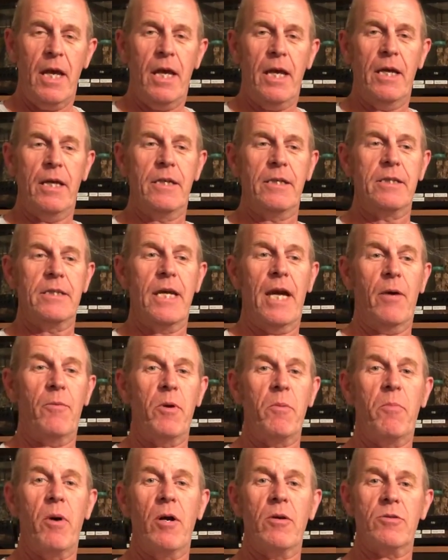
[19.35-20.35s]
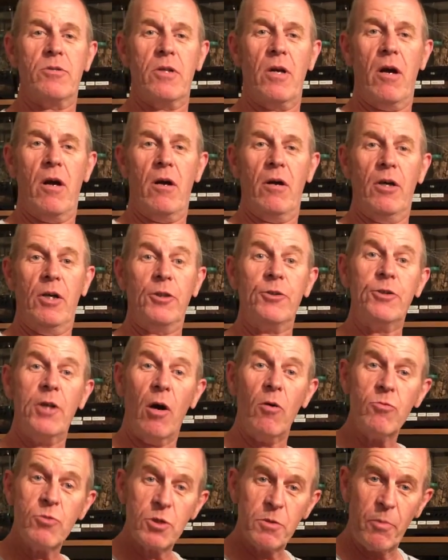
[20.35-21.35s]
and how we post our
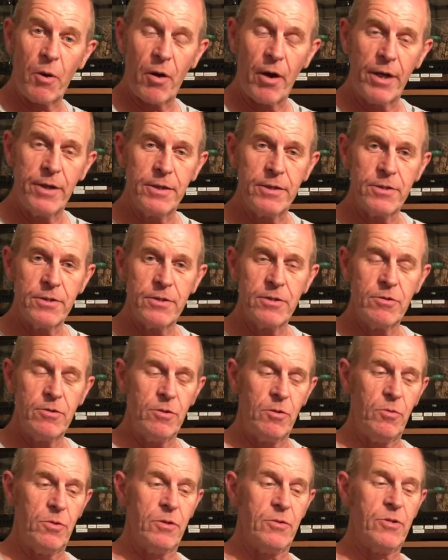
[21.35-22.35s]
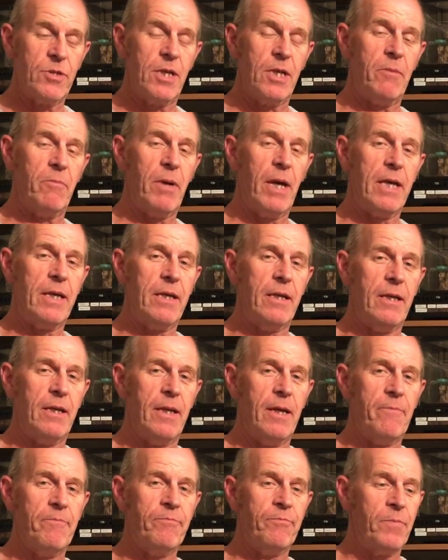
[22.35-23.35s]
adult spiders, you would have seen back in
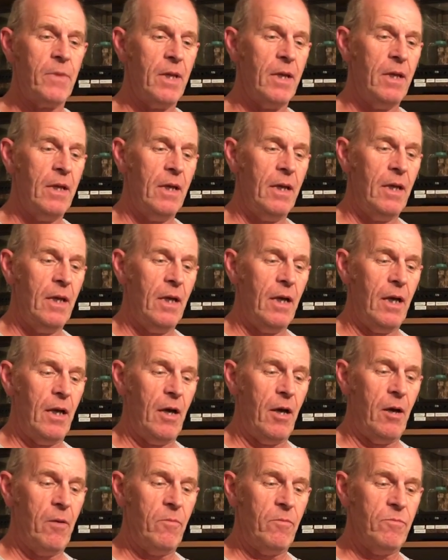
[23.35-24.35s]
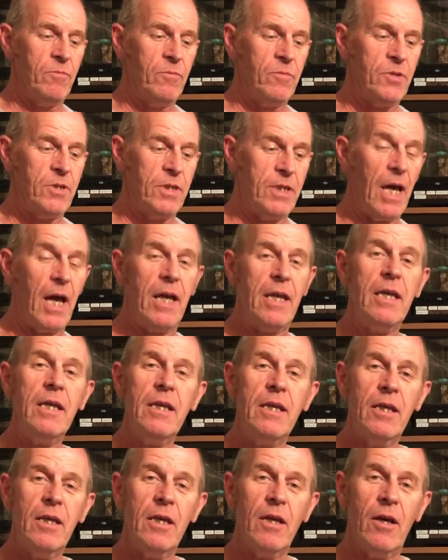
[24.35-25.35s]
them. Today
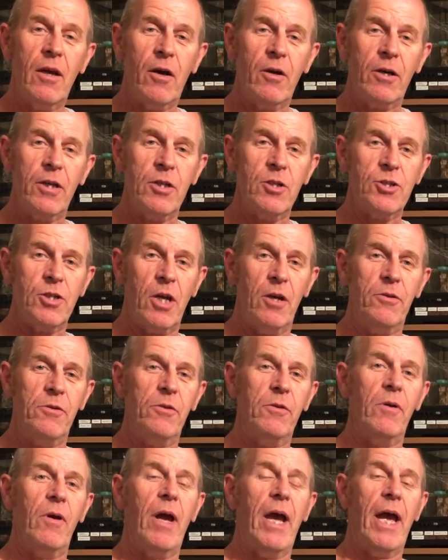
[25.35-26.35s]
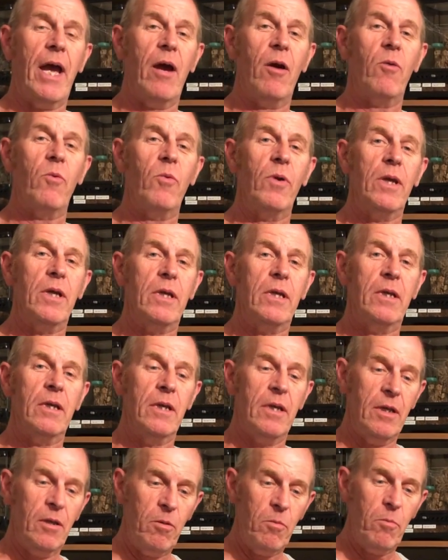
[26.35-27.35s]
I'm going to show you how we
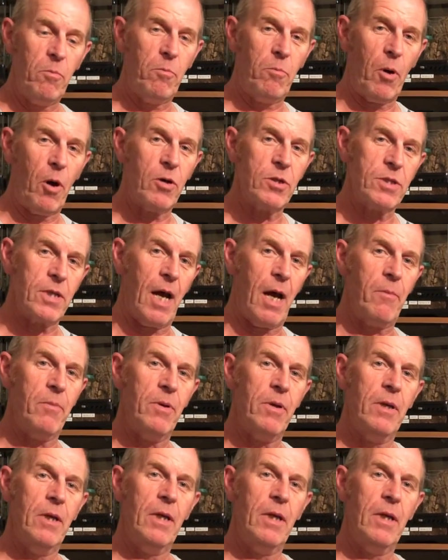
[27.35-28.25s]
box up,